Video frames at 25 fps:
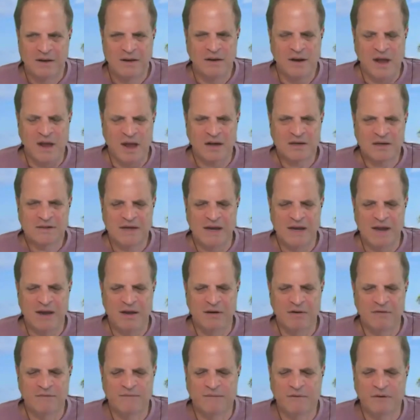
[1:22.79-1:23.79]
knocked
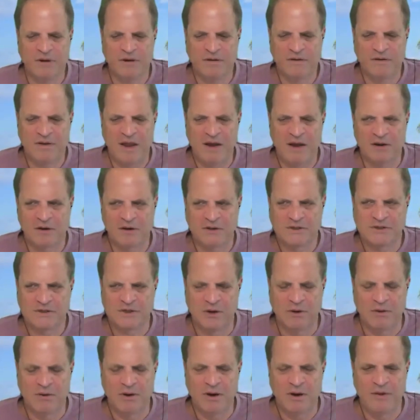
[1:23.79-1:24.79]
down for a day or so,